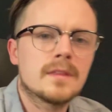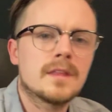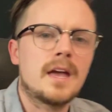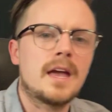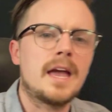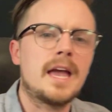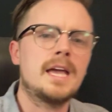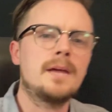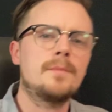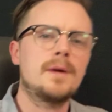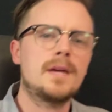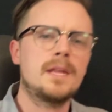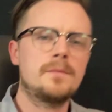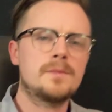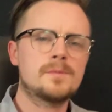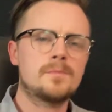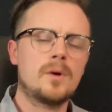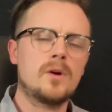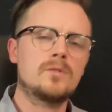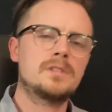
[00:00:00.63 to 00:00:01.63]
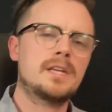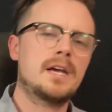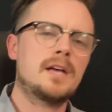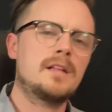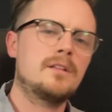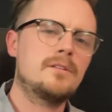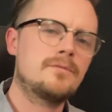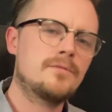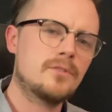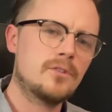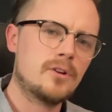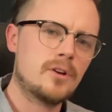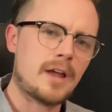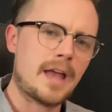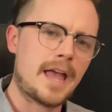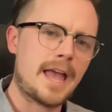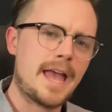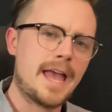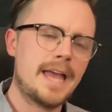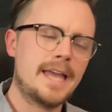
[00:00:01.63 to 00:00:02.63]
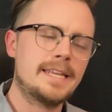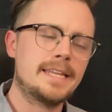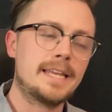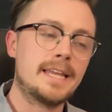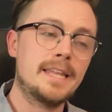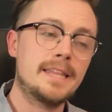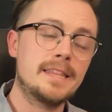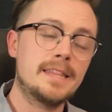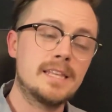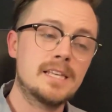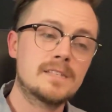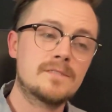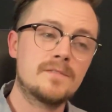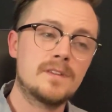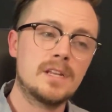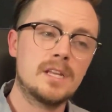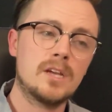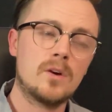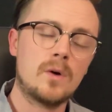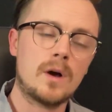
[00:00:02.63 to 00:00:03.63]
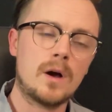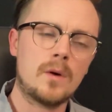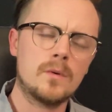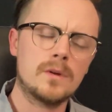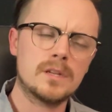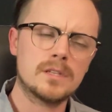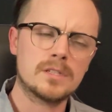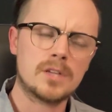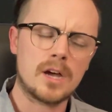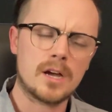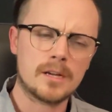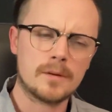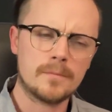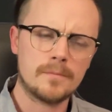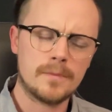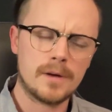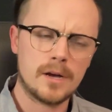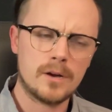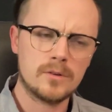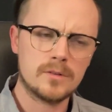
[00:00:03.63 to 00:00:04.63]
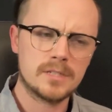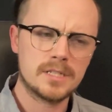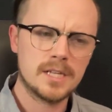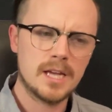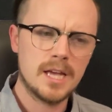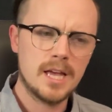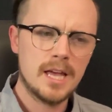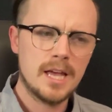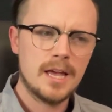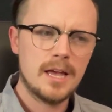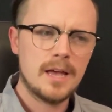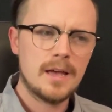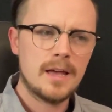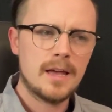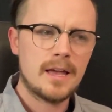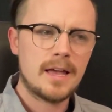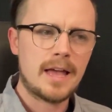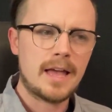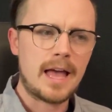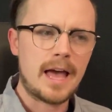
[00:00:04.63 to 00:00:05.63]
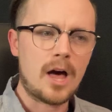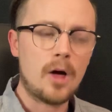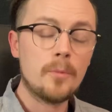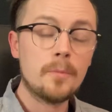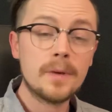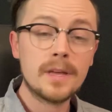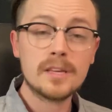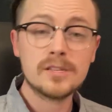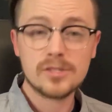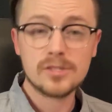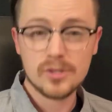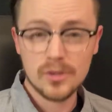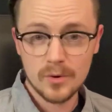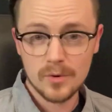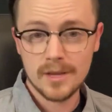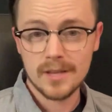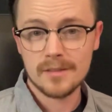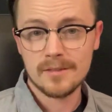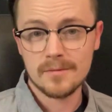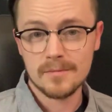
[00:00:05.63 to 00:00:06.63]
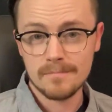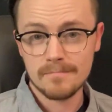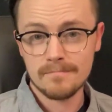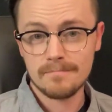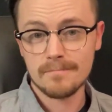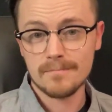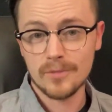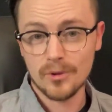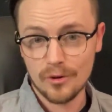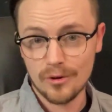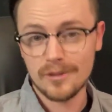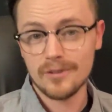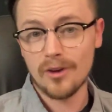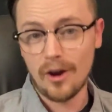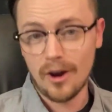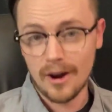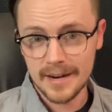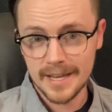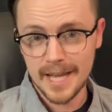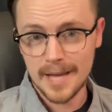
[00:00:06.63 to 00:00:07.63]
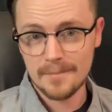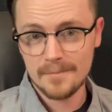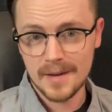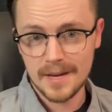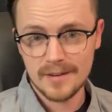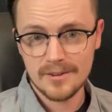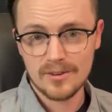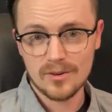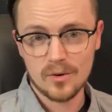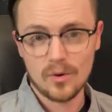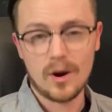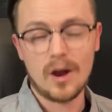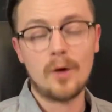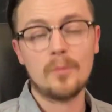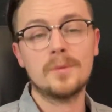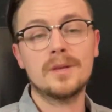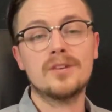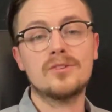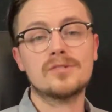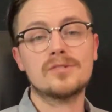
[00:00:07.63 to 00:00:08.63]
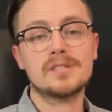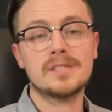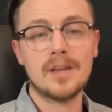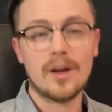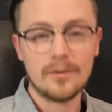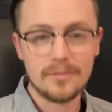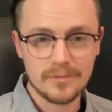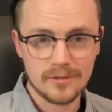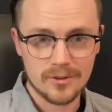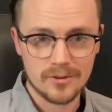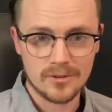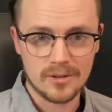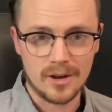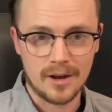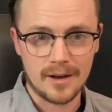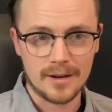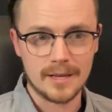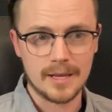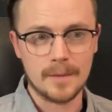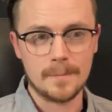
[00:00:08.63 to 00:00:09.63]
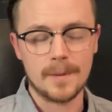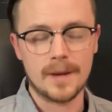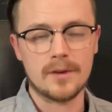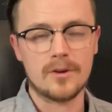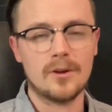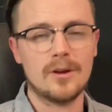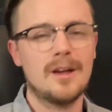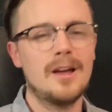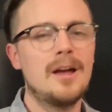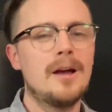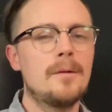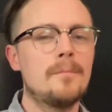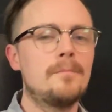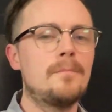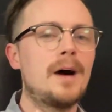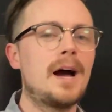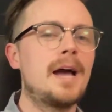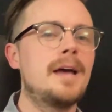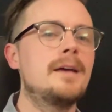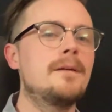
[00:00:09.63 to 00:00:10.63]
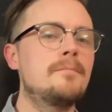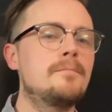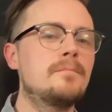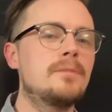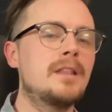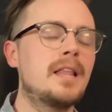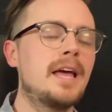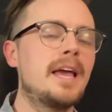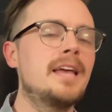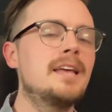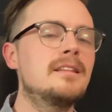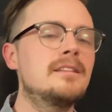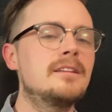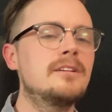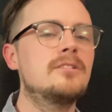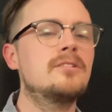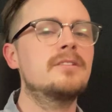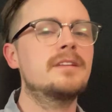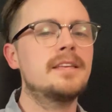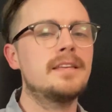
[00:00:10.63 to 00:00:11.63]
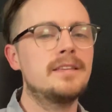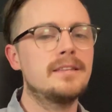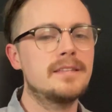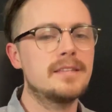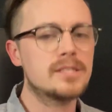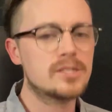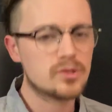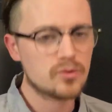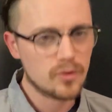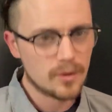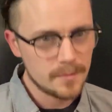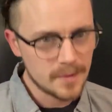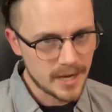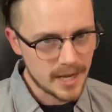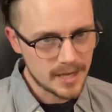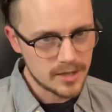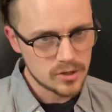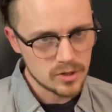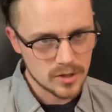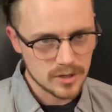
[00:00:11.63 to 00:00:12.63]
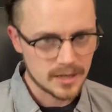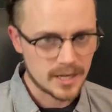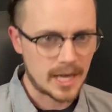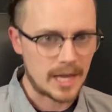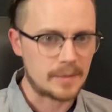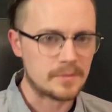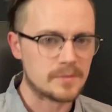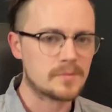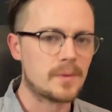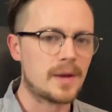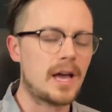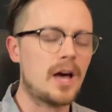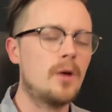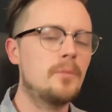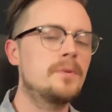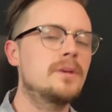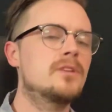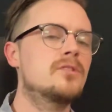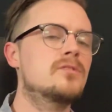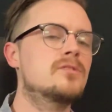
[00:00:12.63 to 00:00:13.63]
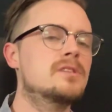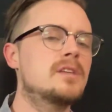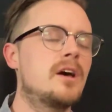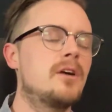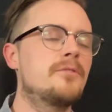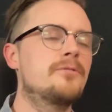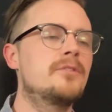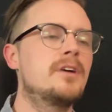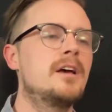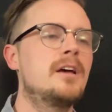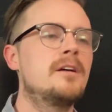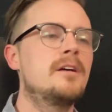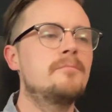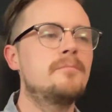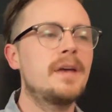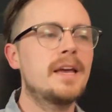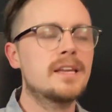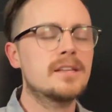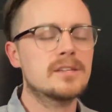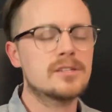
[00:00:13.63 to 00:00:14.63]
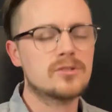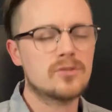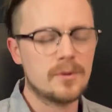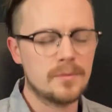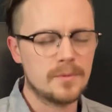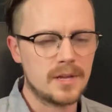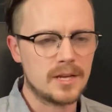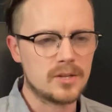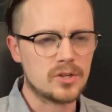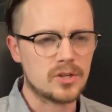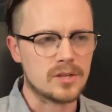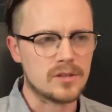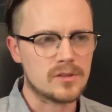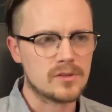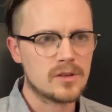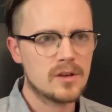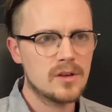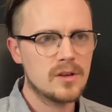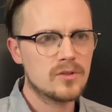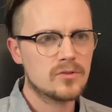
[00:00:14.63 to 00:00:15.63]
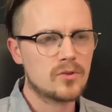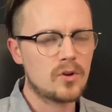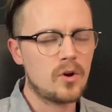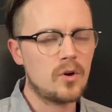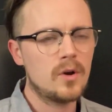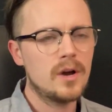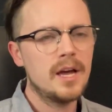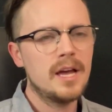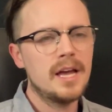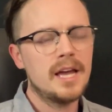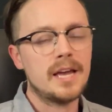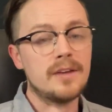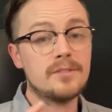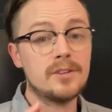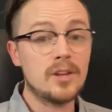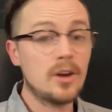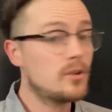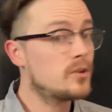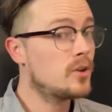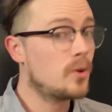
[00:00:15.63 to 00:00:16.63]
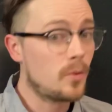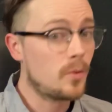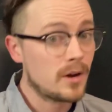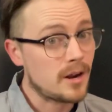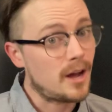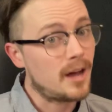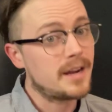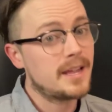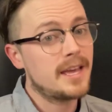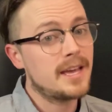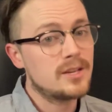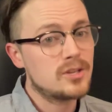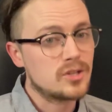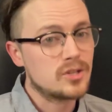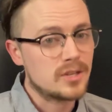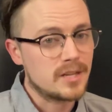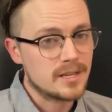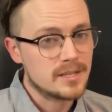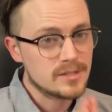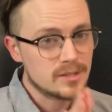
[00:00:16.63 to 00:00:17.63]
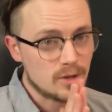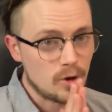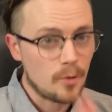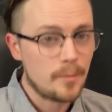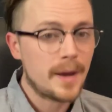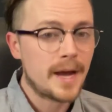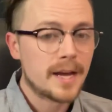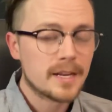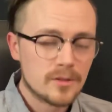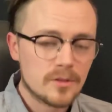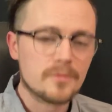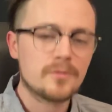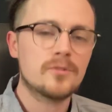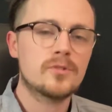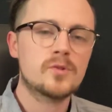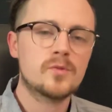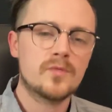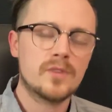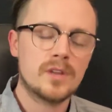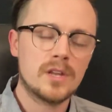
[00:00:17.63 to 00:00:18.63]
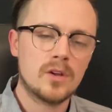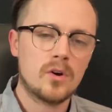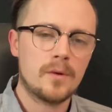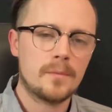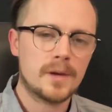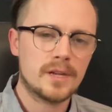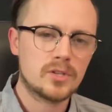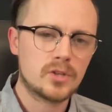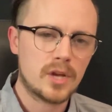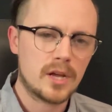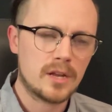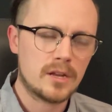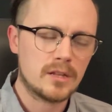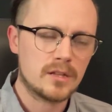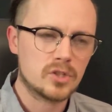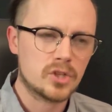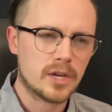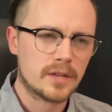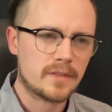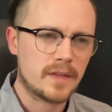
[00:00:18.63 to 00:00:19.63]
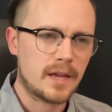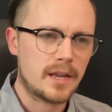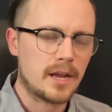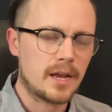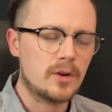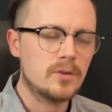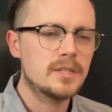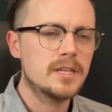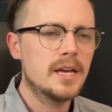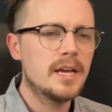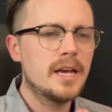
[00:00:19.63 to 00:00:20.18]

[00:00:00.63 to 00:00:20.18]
Hey, my name is Beau Taillefer, and in this video, I want to talk about helping students learn to audiate better or helping yourself learn to audiate better by playing little discrimination games, by helping yourself make discriminations. So if you don't know what audiation is, go back to the first video on my channel and check that out.